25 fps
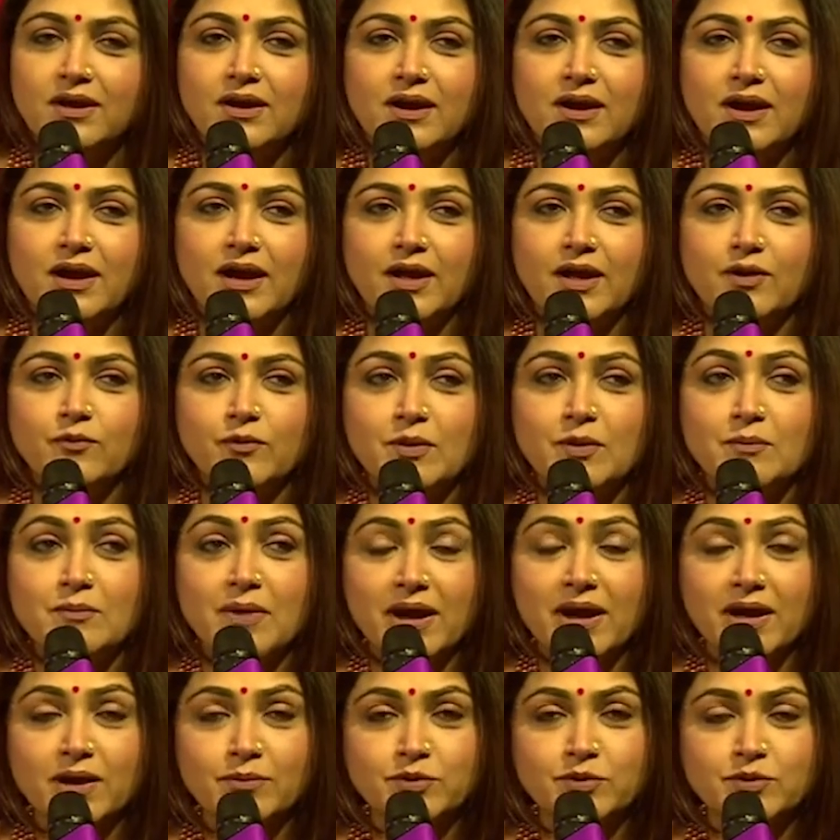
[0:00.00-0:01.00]
And when
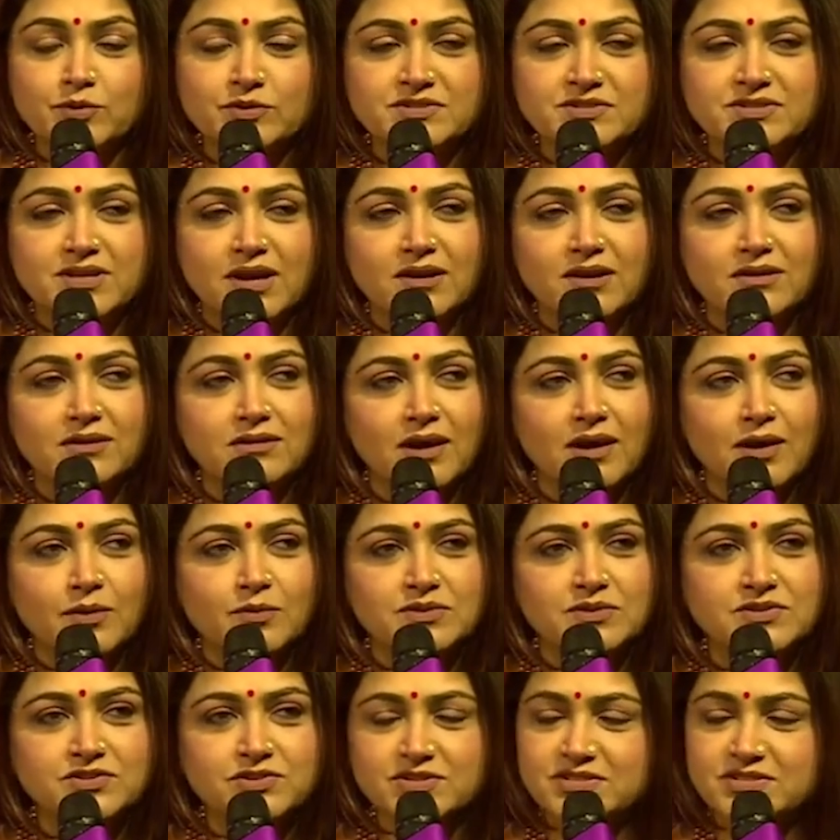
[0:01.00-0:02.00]
my abuse started, I
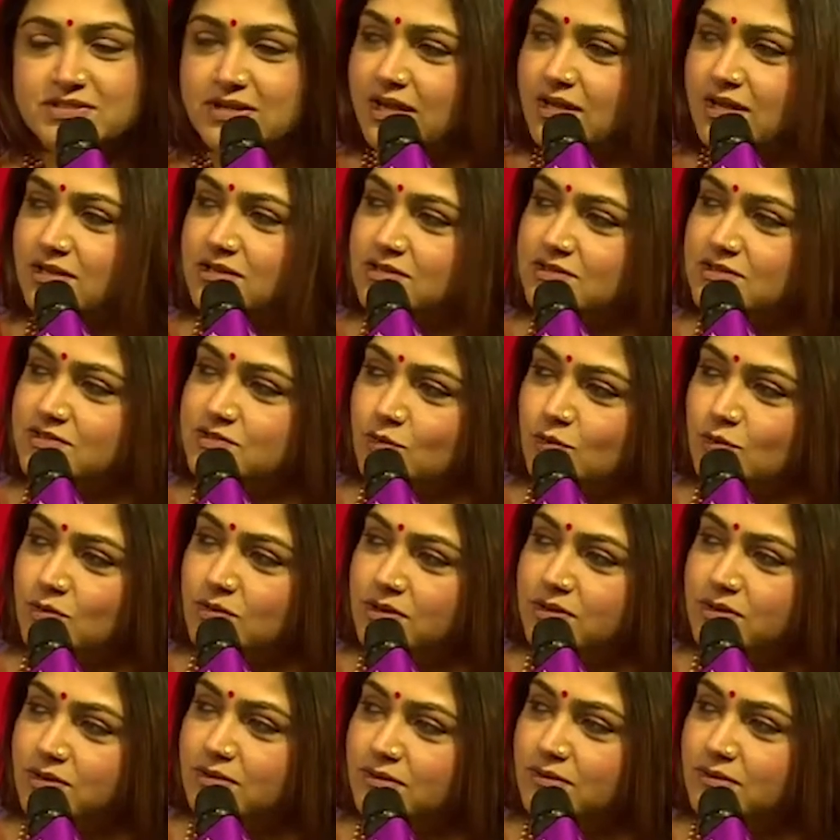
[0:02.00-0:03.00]
was just 8 years
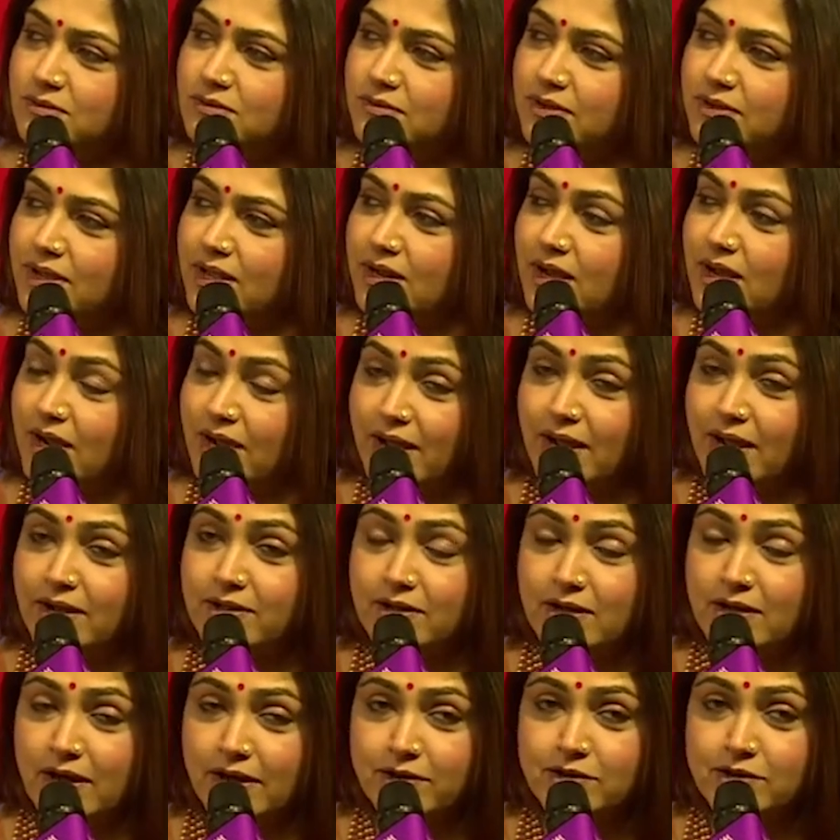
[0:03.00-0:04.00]
old. And I had
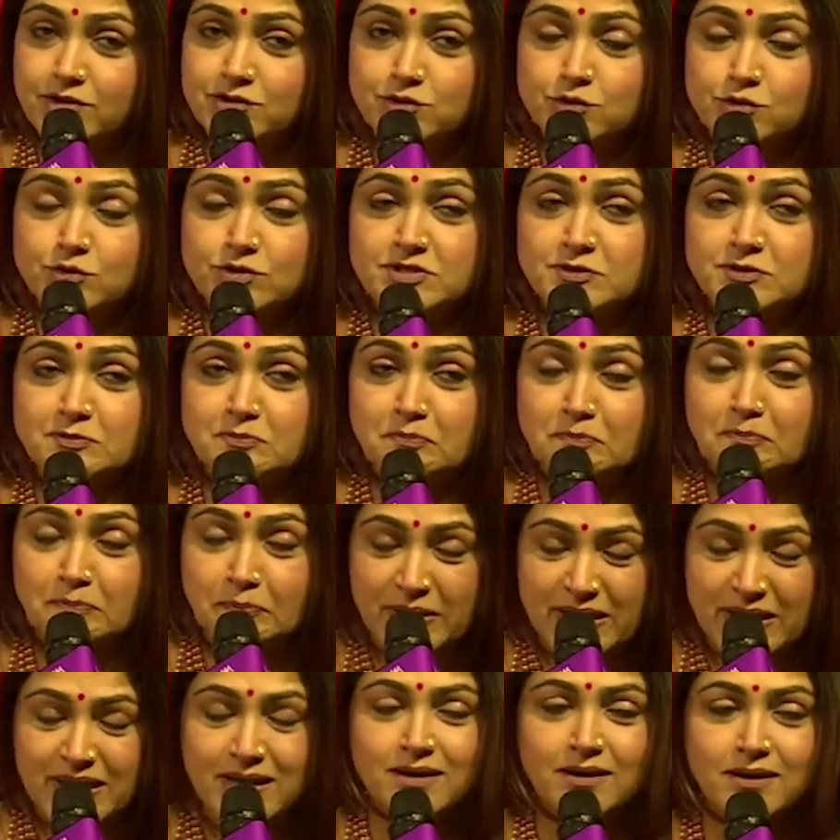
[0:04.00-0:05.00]
the courage to
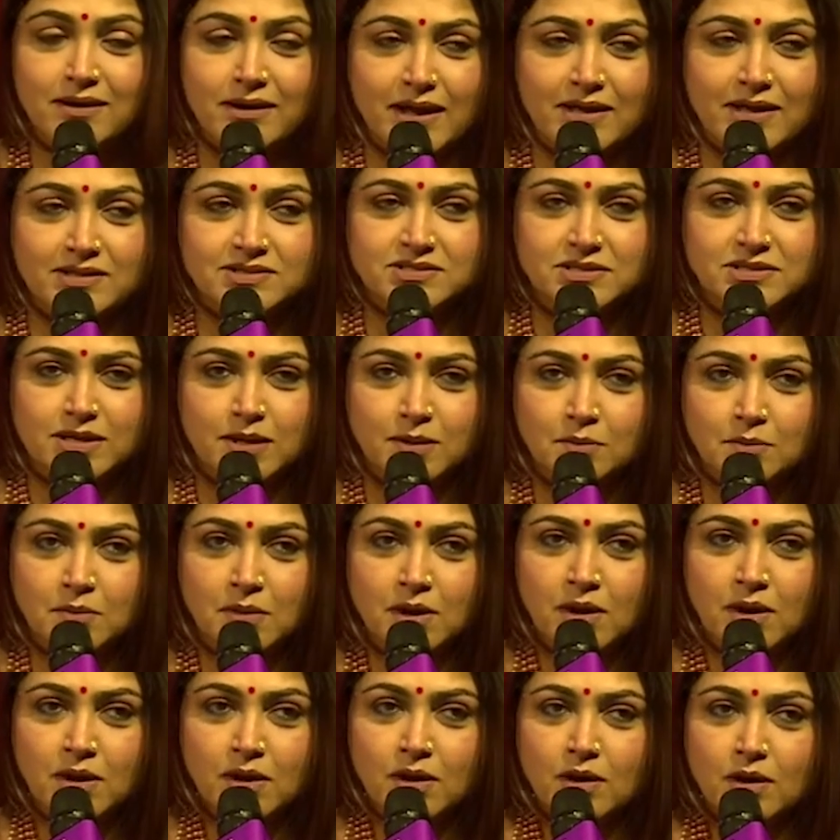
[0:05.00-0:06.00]
speak against him
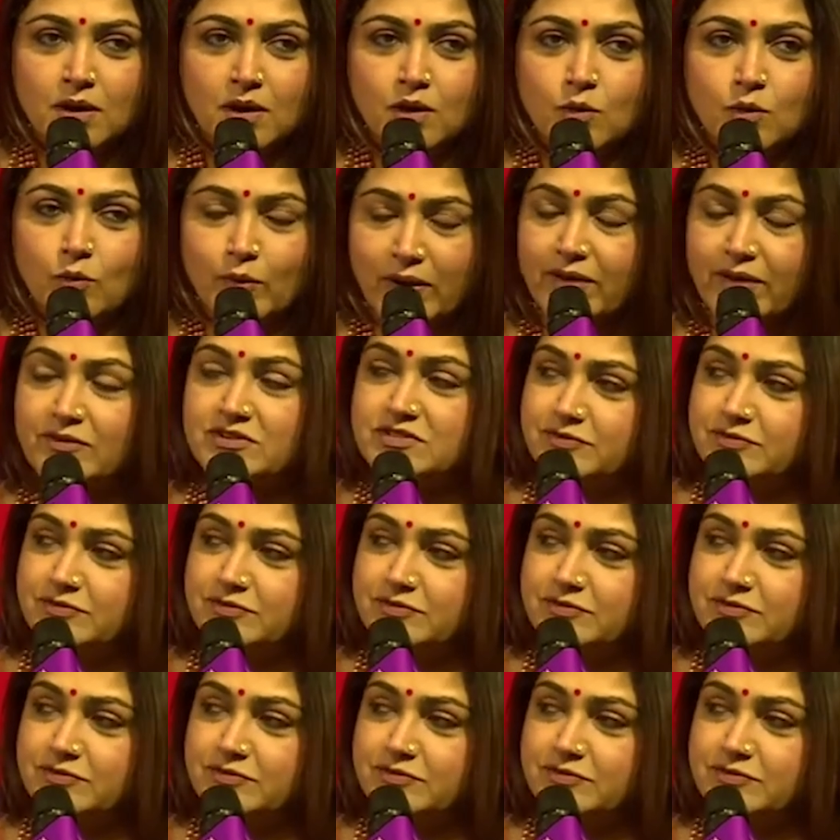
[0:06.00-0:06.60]
when I was